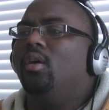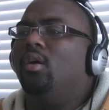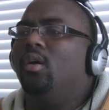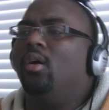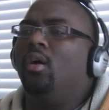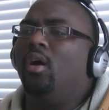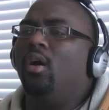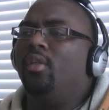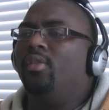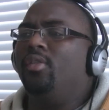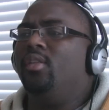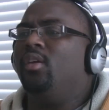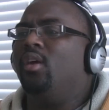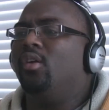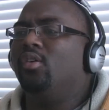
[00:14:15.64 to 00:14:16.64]

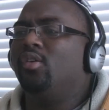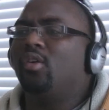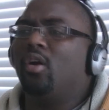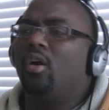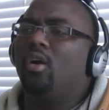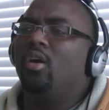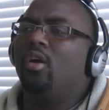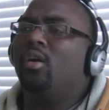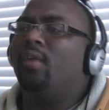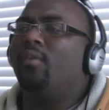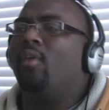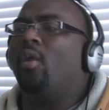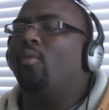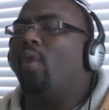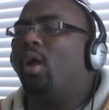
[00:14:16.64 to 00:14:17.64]
On the undercard,
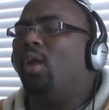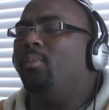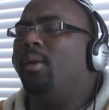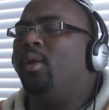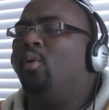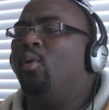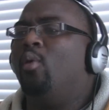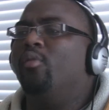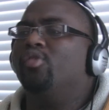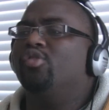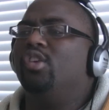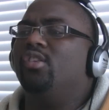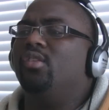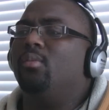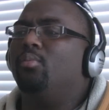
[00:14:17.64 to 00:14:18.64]
I've got Ryan Bader over
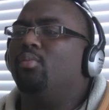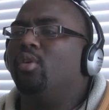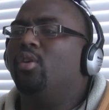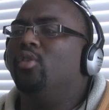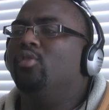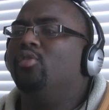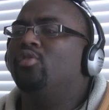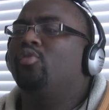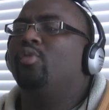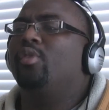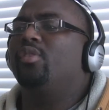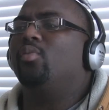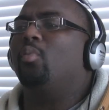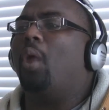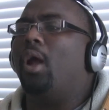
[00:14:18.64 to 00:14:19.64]
Jason Brills,
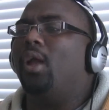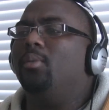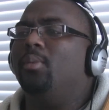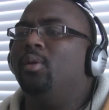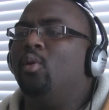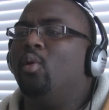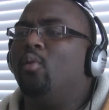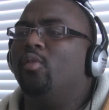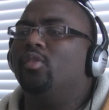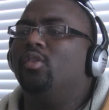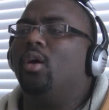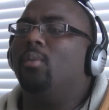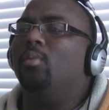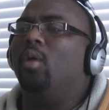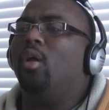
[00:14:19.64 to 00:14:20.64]
Chris Weidman over
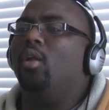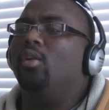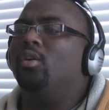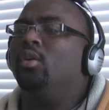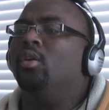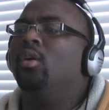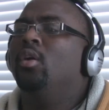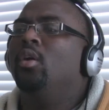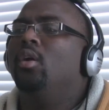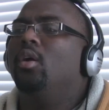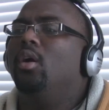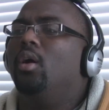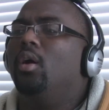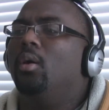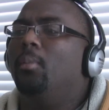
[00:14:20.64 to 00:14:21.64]
Tom Lawler,
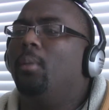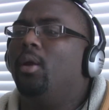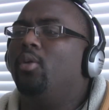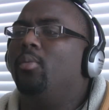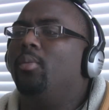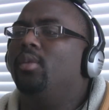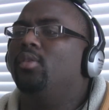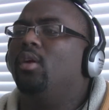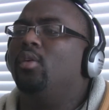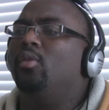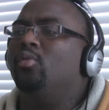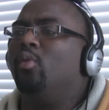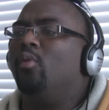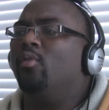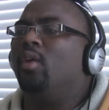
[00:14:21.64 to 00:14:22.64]
Michael
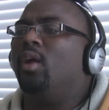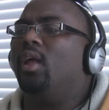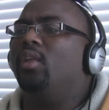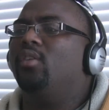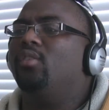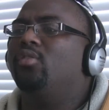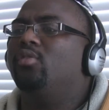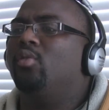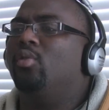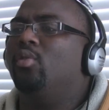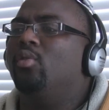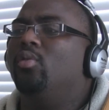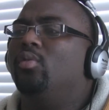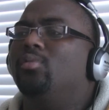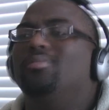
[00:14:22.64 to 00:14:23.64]
McDonald over Alex
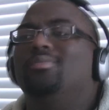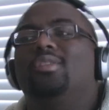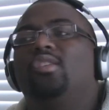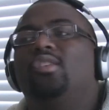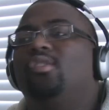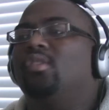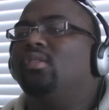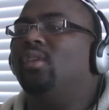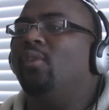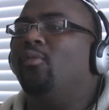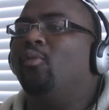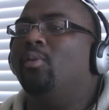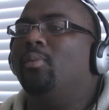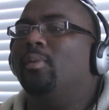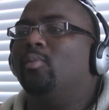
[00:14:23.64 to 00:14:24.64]
Soto. This is a
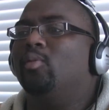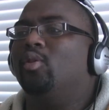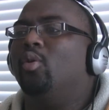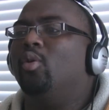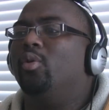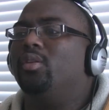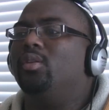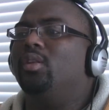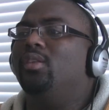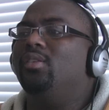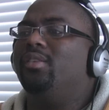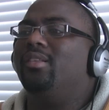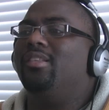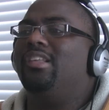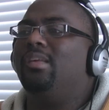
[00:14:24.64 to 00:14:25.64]
tough one, but I'm going to go with
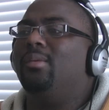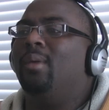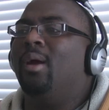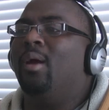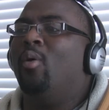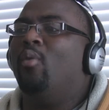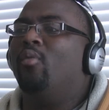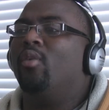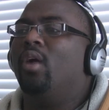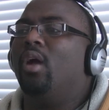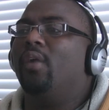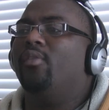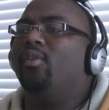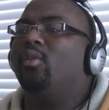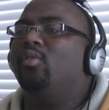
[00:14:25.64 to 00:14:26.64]
Gleison Tibau over
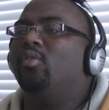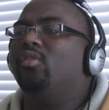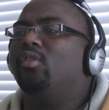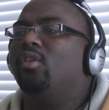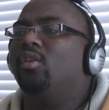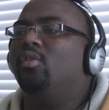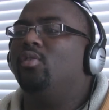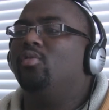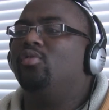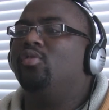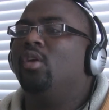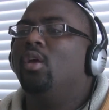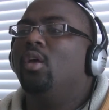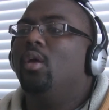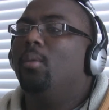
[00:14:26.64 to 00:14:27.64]
Rafael Dos
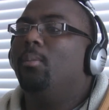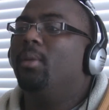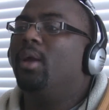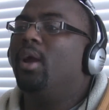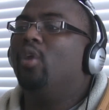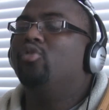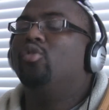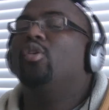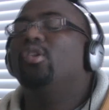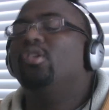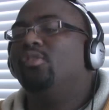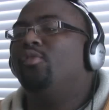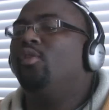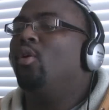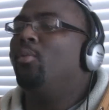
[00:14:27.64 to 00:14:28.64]
Anjos. Miguel
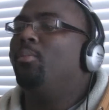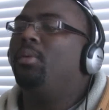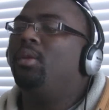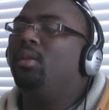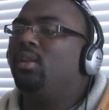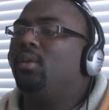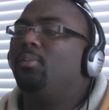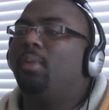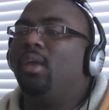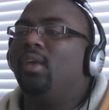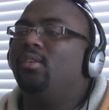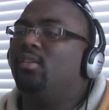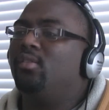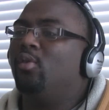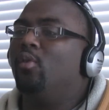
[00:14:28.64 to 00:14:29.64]
Torres, if you don't beat Nick
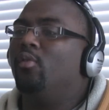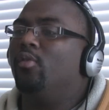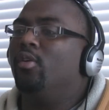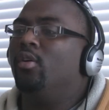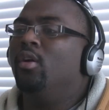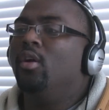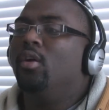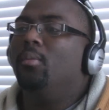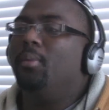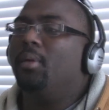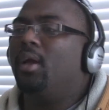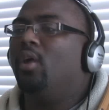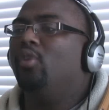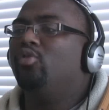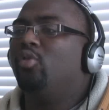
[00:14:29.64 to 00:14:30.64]
Pace, it's over.
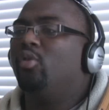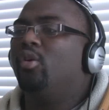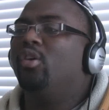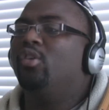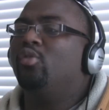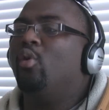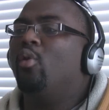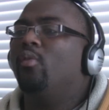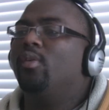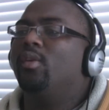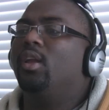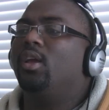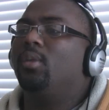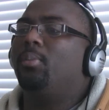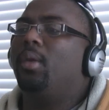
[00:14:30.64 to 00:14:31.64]
Miguel Torres over
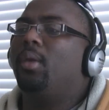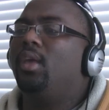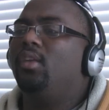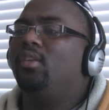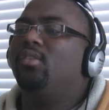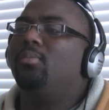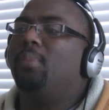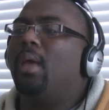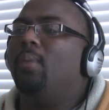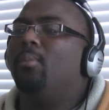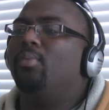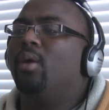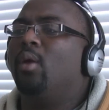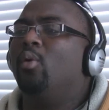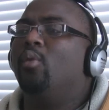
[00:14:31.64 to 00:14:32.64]
Nick Pace,
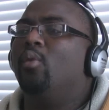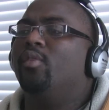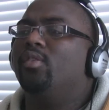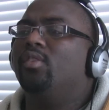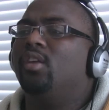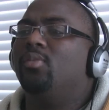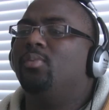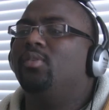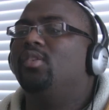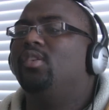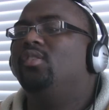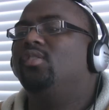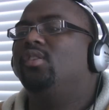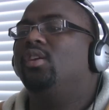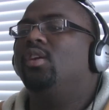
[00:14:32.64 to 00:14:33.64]
Matt Brown over Seth
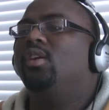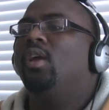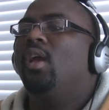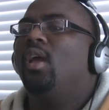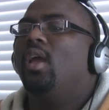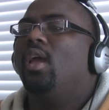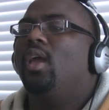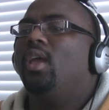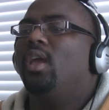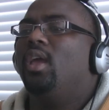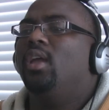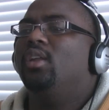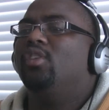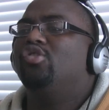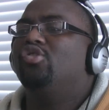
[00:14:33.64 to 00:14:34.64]
Blazinski,
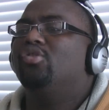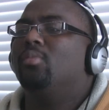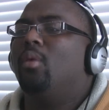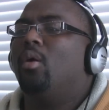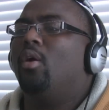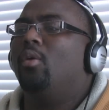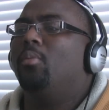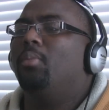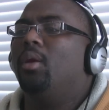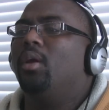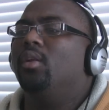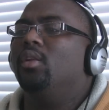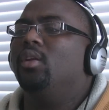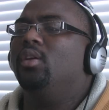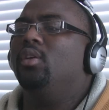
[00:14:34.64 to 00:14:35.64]
and Shamar
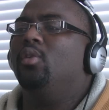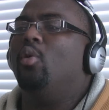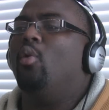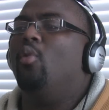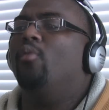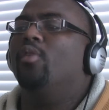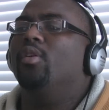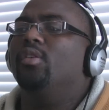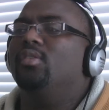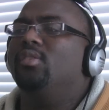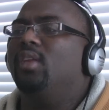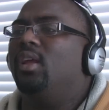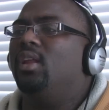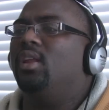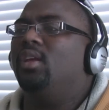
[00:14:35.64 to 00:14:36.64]
Bailey over
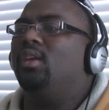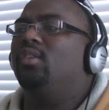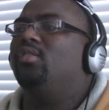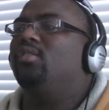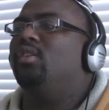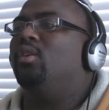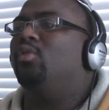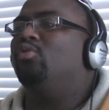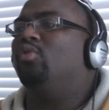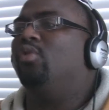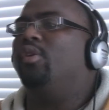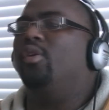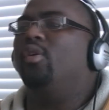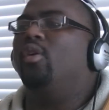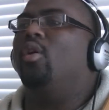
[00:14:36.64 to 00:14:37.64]
Danny Castillo. So
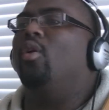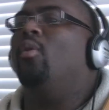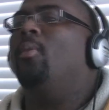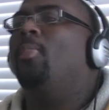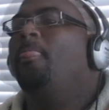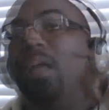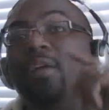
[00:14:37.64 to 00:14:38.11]
there you go.